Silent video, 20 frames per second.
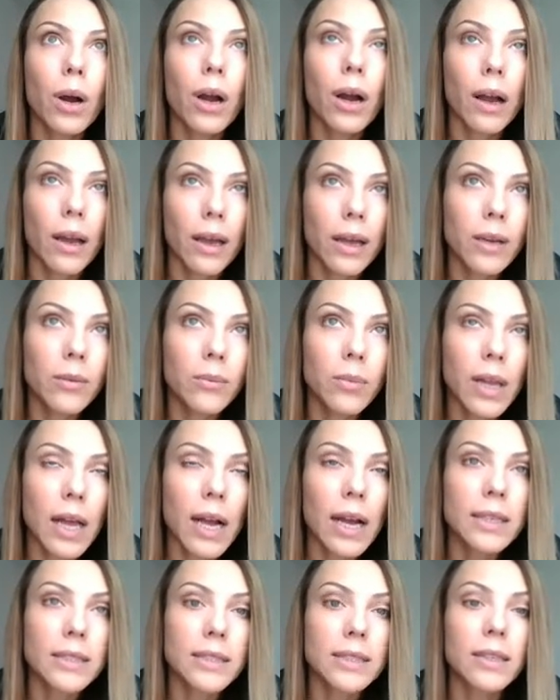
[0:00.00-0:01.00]
it
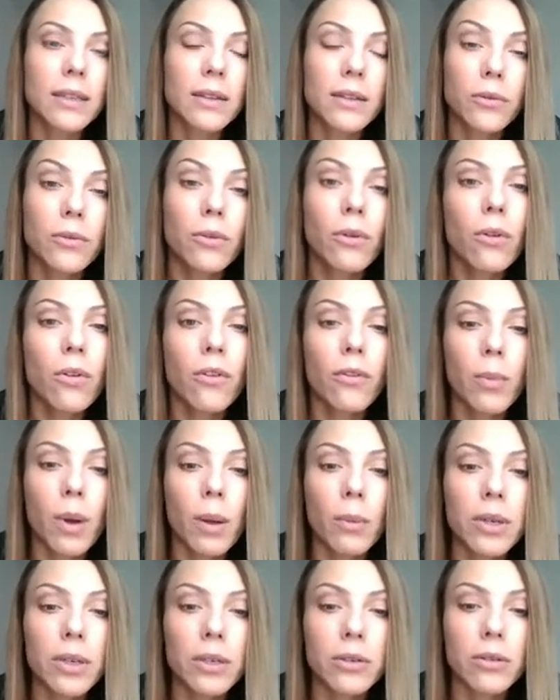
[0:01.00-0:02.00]
implies that the role of
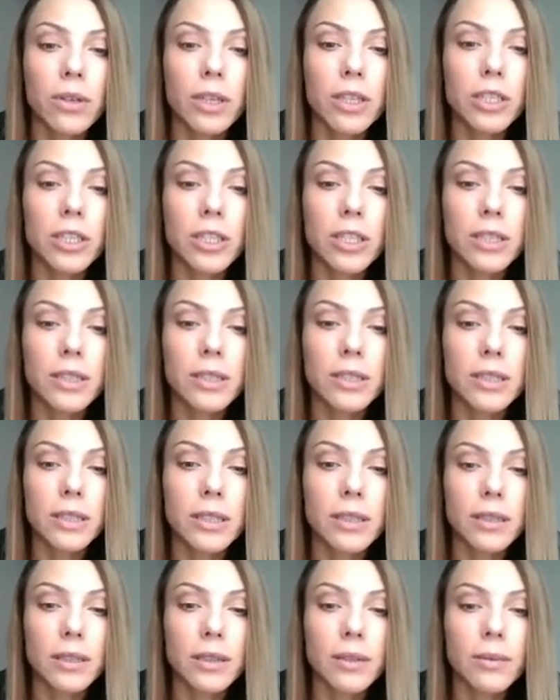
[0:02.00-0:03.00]
public relations
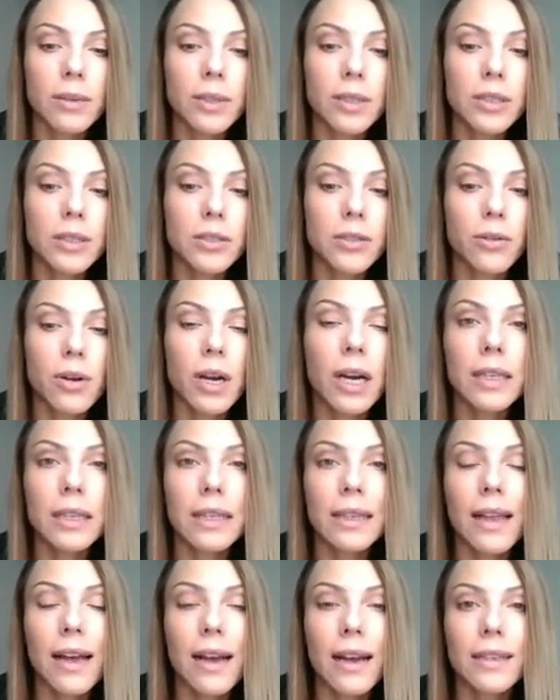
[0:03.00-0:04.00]
is to
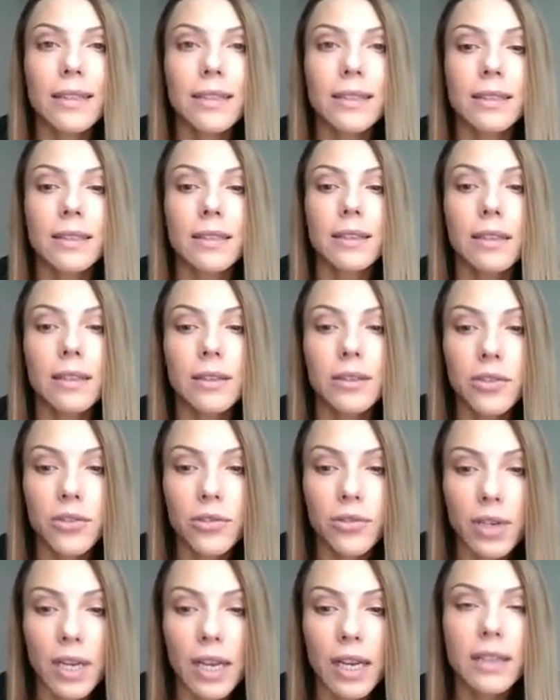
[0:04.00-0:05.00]
analyze
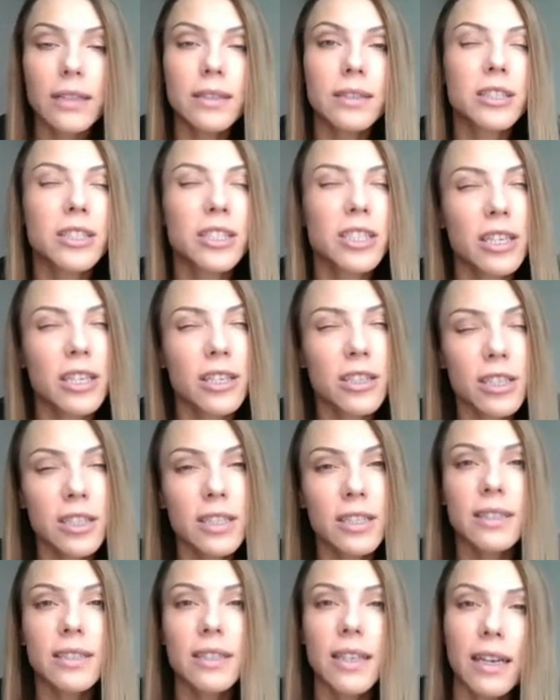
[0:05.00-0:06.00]
trends,
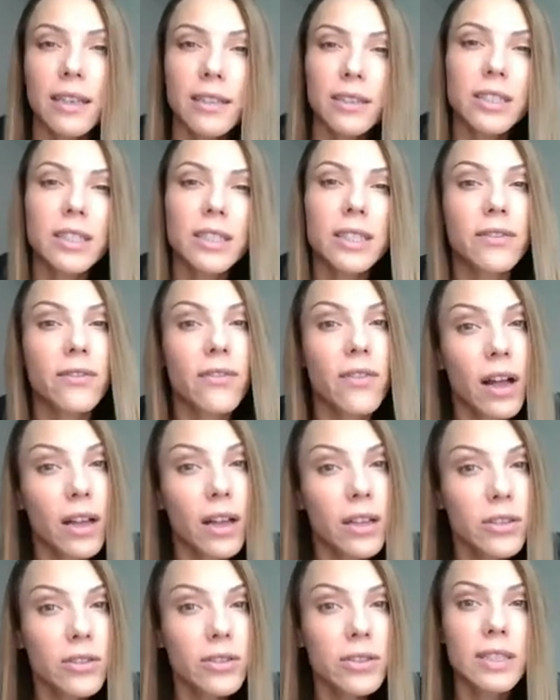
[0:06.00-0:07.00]
changing standards and
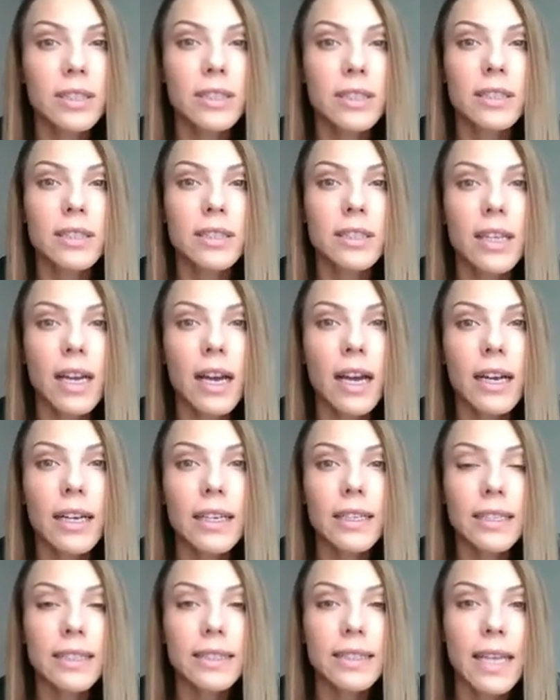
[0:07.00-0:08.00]
values in
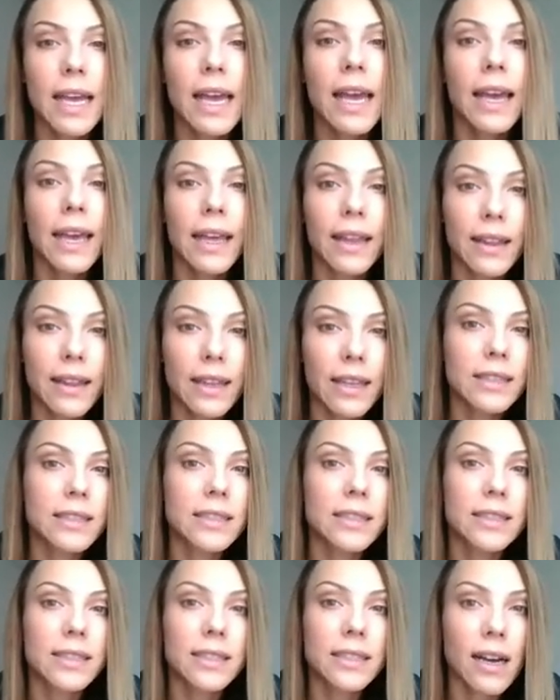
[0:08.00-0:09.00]
societies, and then
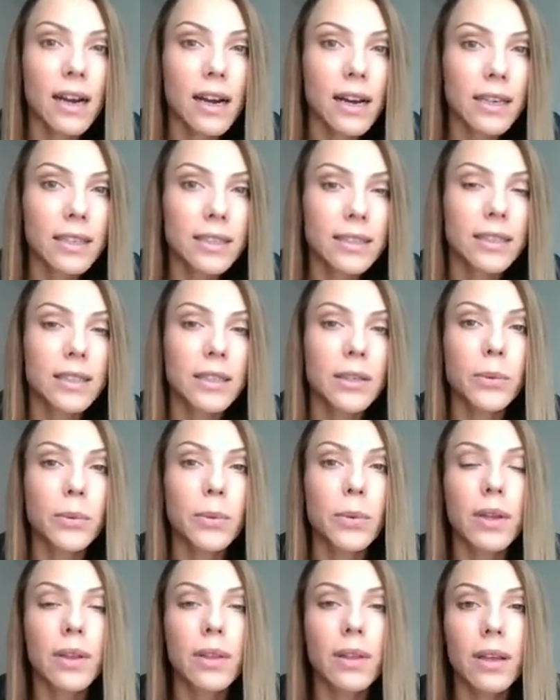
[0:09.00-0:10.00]
discuss it
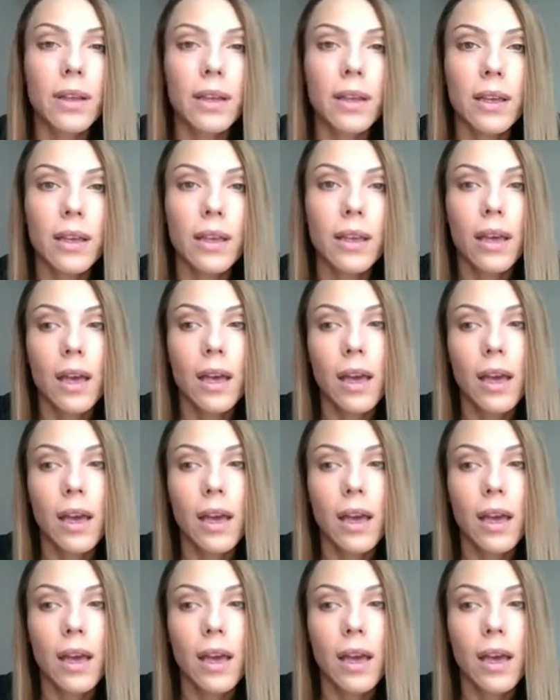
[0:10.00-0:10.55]
with the